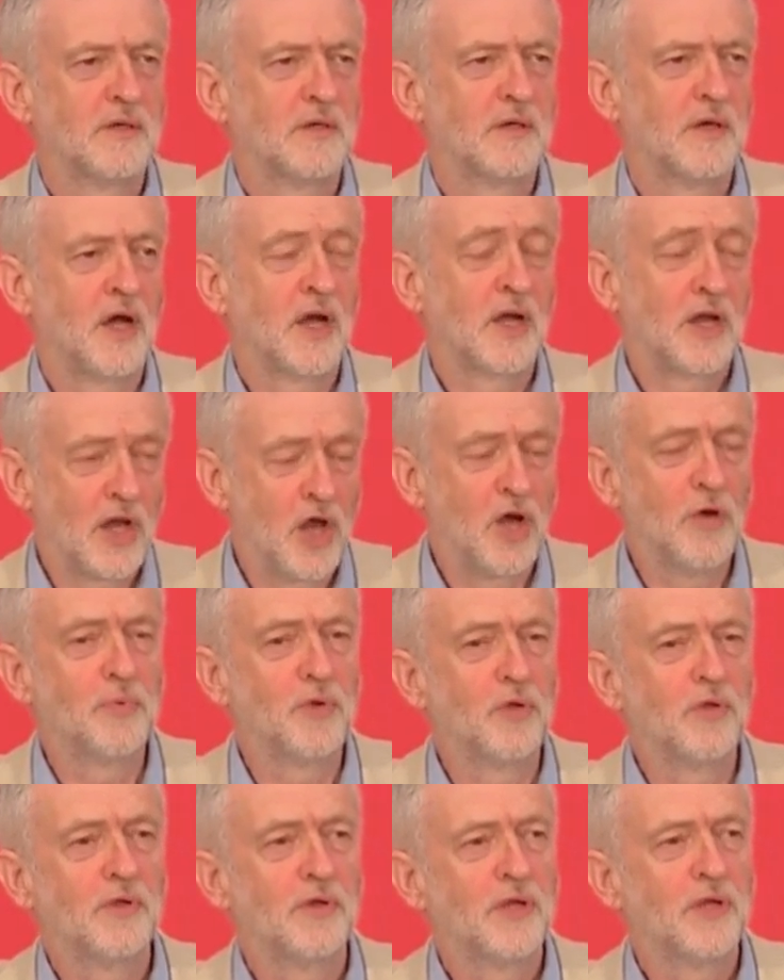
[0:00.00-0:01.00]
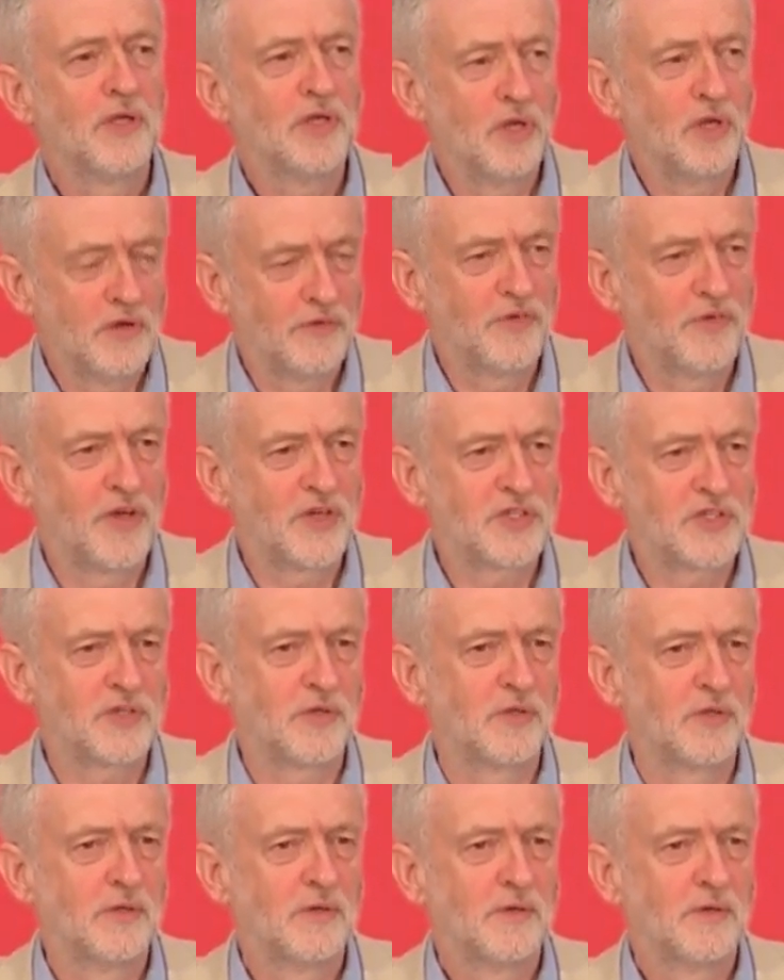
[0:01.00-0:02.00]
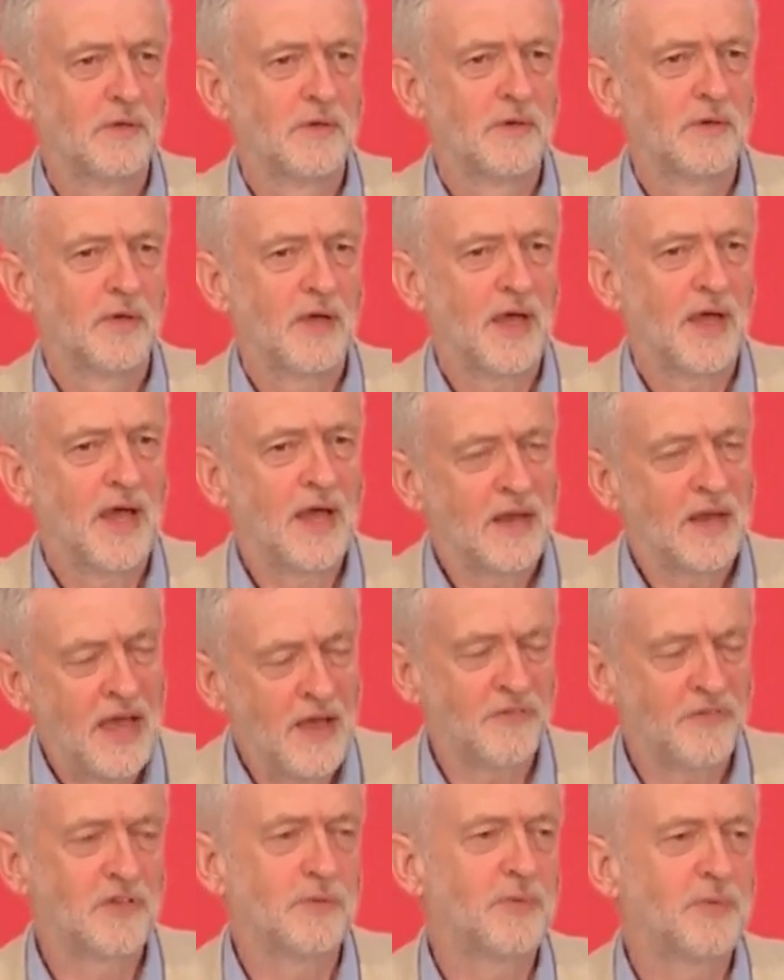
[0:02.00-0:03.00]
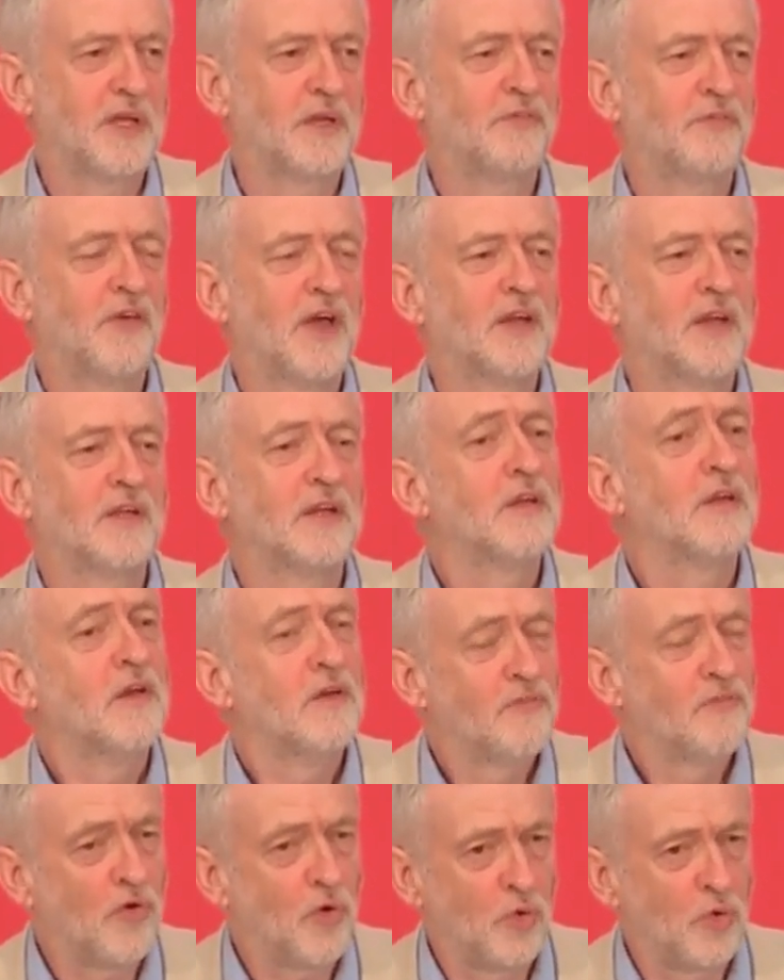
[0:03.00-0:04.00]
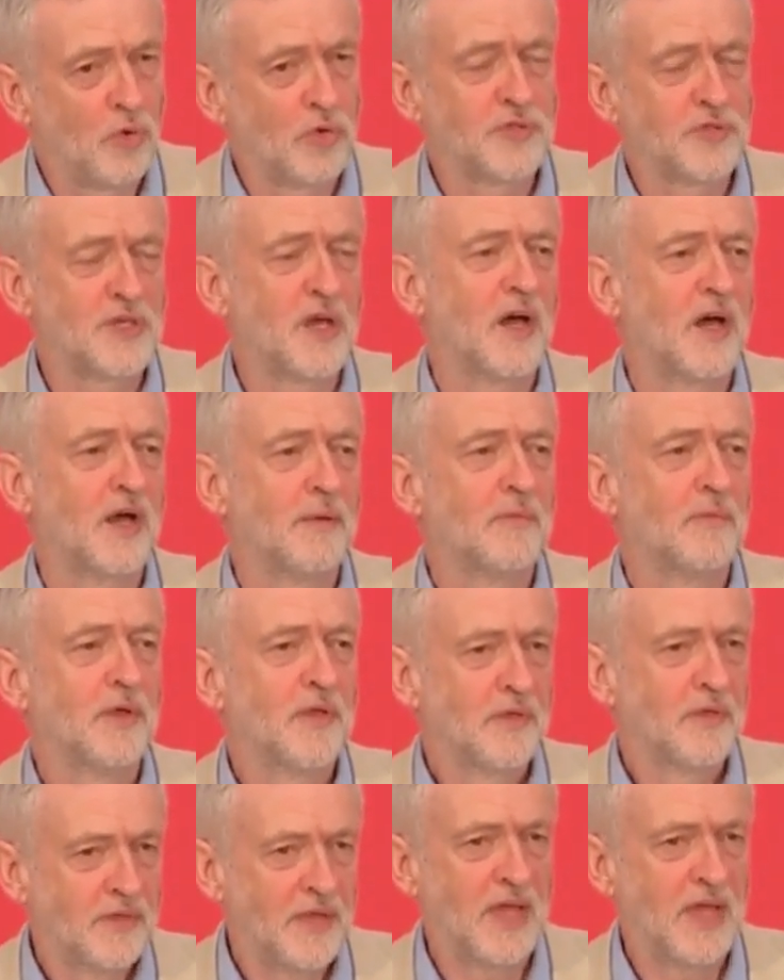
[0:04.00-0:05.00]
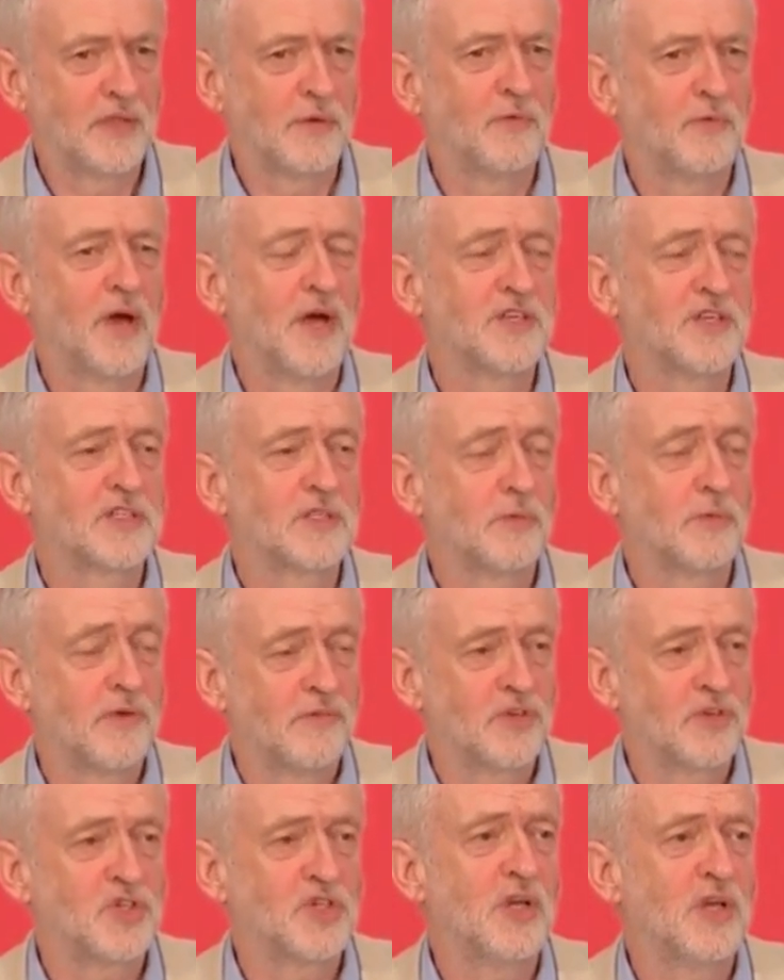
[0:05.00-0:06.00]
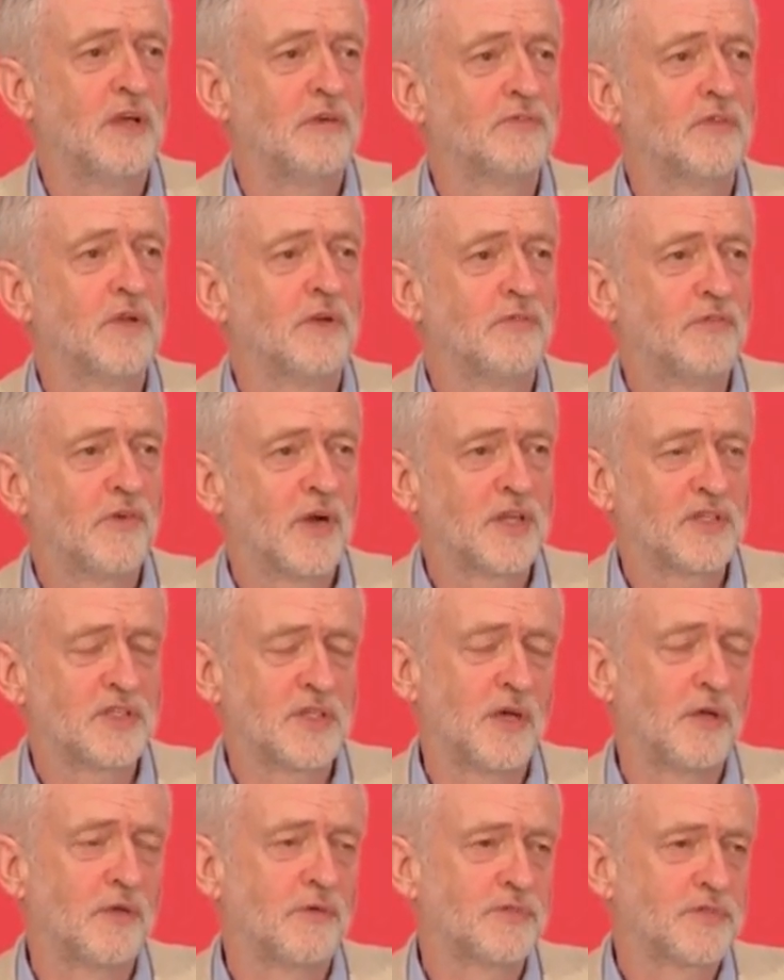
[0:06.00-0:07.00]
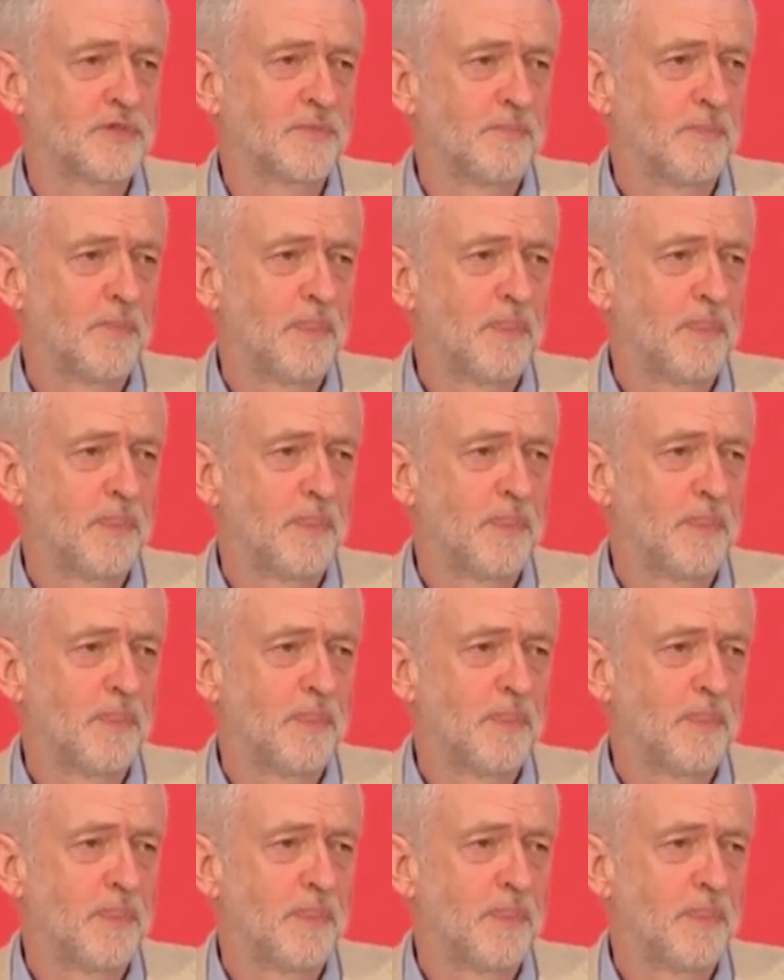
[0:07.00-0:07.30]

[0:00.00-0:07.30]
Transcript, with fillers: are global, universal, and have to be defended for all time. They're the rights that we've achieved for ourselves.